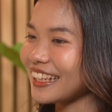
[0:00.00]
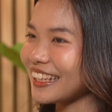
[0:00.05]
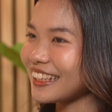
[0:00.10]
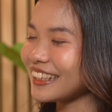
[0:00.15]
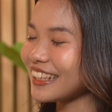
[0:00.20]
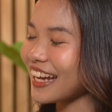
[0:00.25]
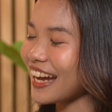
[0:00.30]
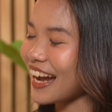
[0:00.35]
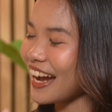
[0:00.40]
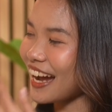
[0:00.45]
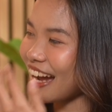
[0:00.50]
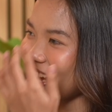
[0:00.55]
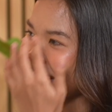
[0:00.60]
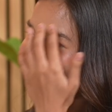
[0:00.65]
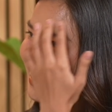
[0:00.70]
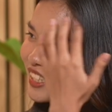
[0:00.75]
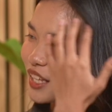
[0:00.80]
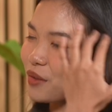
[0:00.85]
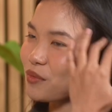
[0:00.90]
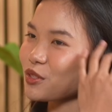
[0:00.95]
na
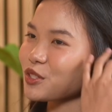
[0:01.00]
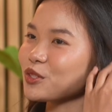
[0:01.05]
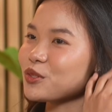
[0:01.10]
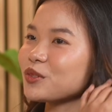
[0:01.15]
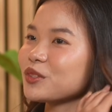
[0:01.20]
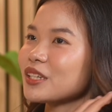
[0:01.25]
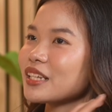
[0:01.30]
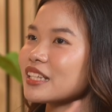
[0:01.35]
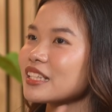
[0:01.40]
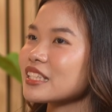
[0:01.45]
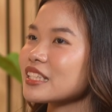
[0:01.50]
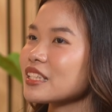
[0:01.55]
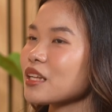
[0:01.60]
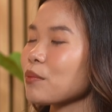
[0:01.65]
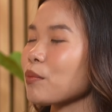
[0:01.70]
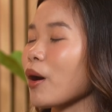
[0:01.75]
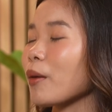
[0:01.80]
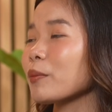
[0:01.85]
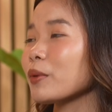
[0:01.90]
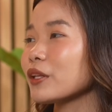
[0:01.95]
STEM students na
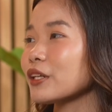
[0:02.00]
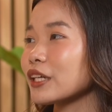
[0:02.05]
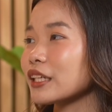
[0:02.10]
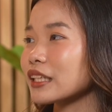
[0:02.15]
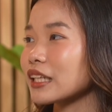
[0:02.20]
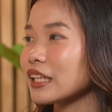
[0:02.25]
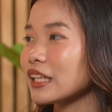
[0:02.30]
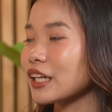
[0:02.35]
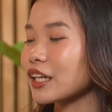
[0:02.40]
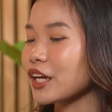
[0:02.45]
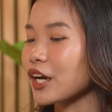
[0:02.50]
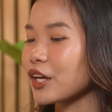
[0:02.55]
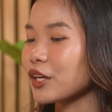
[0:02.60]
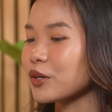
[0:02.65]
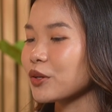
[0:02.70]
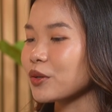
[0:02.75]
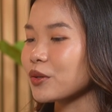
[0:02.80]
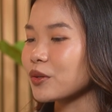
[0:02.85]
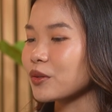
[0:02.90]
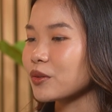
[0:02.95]
popular talaga
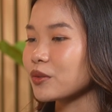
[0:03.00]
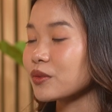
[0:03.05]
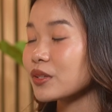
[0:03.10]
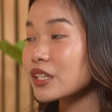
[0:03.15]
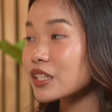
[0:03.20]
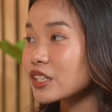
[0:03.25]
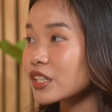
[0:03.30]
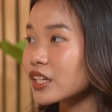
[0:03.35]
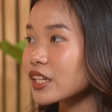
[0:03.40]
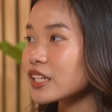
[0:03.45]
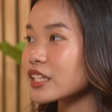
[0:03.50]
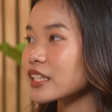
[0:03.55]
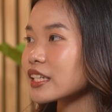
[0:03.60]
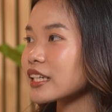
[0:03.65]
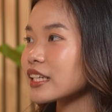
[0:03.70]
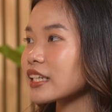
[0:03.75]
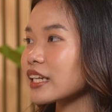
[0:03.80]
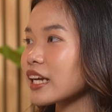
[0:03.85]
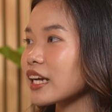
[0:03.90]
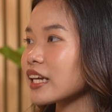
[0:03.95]
yung research,
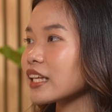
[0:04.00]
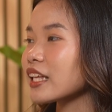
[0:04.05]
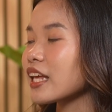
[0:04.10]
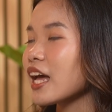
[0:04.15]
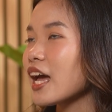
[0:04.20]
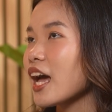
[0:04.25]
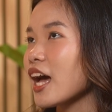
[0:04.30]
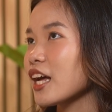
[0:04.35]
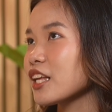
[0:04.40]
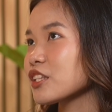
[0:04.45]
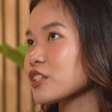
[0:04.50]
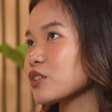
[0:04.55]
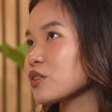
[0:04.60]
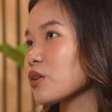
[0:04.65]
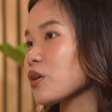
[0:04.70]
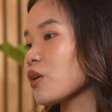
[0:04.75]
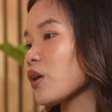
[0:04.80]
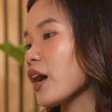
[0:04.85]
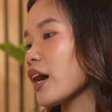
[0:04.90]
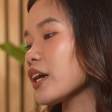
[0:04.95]
ganyan. And
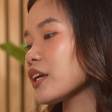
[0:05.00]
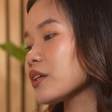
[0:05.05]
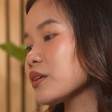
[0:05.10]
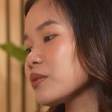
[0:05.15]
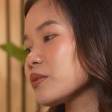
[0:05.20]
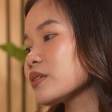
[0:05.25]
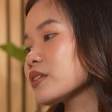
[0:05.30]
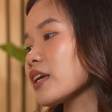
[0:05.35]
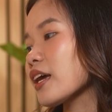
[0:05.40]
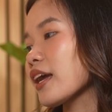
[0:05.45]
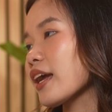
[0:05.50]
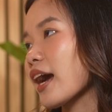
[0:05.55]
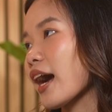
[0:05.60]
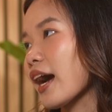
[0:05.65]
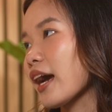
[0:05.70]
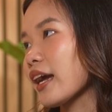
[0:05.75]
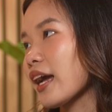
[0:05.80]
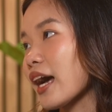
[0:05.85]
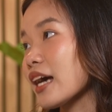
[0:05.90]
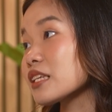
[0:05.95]
so I use
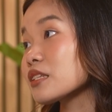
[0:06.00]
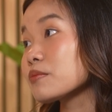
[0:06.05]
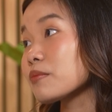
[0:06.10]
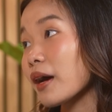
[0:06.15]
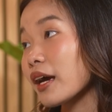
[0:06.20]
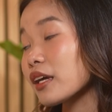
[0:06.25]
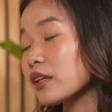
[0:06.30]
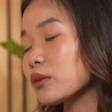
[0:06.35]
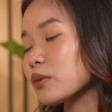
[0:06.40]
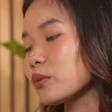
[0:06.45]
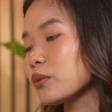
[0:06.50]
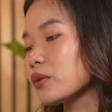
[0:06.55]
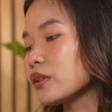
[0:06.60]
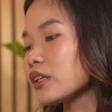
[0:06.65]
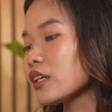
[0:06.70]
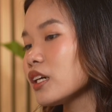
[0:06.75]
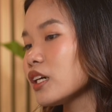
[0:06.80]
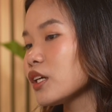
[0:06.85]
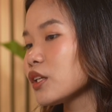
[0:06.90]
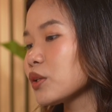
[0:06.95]
AI as my tool
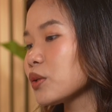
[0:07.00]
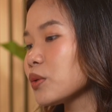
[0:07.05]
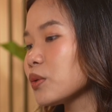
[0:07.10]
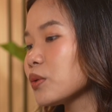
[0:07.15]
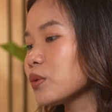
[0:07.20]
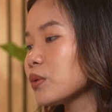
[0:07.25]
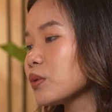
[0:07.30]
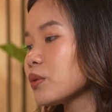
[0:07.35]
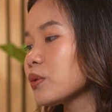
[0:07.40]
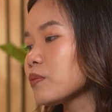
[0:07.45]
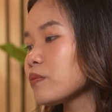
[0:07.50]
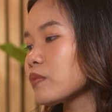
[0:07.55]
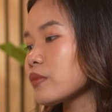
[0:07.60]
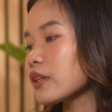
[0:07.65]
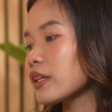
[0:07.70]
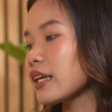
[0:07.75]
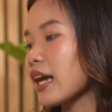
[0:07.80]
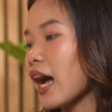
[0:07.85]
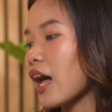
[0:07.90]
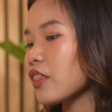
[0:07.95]
to
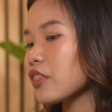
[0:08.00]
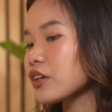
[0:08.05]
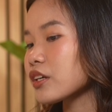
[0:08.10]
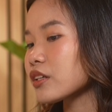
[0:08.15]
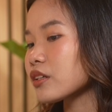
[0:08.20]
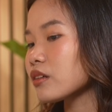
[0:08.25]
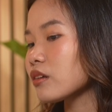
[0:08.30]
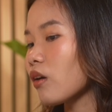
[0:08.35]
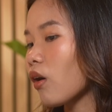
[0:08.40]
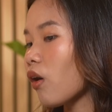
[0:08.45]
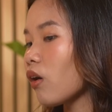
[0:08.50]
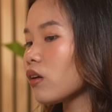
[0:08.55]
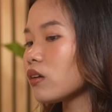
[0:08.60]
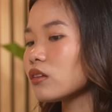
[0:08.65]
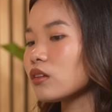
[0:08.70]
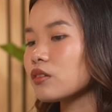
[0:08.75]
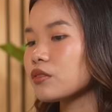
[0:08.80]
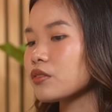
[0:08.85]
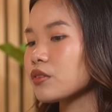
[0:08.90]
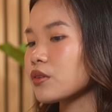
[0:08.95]
gather all
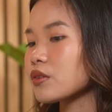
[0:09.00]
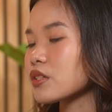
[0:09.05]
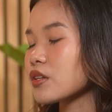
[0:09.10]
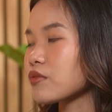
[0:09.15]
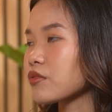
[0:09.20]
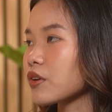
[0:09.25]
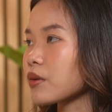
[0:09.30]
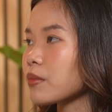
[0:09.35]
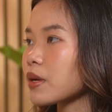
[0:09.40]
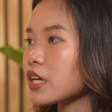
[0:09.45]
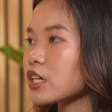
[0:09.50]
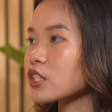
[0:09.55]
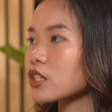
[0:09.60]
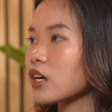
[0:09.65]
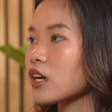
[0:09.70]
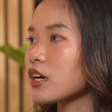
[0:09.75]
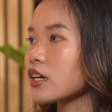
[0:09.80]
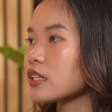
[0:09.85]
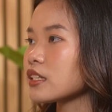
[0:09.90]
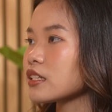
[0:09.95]
of those
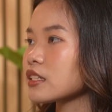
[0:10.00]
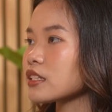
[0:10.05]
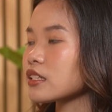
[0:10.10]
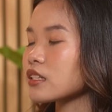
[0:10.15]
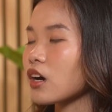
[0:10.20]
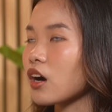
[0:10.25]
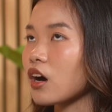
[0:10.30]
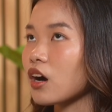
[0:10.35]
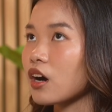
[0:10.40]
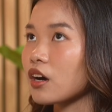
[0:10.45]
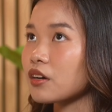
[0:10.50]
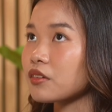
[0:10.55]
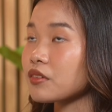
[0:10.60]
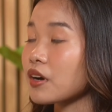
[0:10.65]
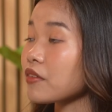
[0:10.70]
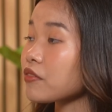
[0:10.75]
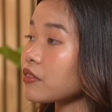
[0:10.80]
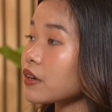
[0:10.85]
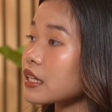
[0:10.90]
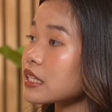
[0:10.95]
informations,
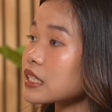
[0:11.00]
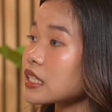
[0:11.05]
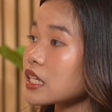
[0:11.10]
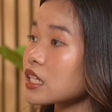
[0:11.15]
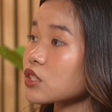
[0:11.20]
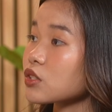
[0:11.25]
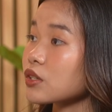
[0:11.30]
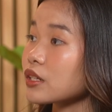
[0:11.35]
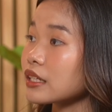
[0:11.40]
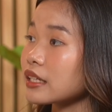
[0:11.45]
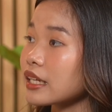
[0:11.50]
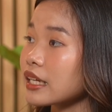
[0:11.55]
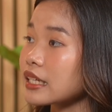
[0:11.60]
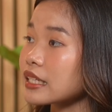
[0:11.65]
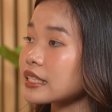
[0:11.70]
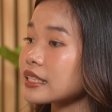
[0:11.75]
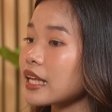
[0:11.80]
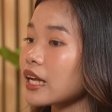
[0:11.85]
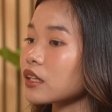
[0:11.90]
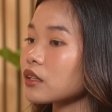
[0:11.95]
references or links
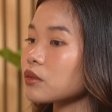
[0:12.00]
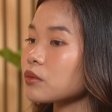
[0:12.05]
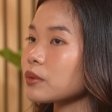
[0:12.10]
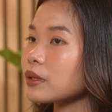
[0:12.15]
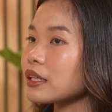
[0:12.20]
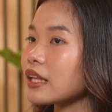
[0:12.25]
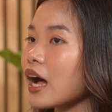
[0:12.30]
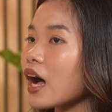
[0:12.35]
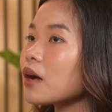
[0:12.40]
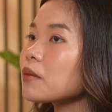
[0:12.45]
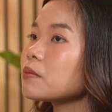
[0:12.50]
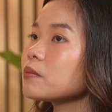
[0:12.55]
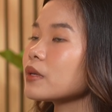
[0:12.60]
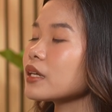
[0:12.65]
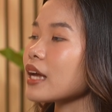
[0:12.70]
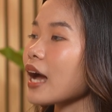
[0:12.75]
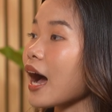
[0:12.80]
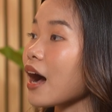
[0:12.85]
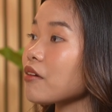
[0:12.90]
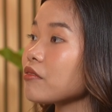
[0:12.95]
that will help
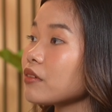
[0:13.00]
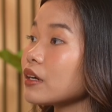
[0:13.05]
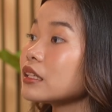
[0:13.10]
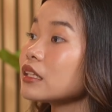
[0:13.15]
me have an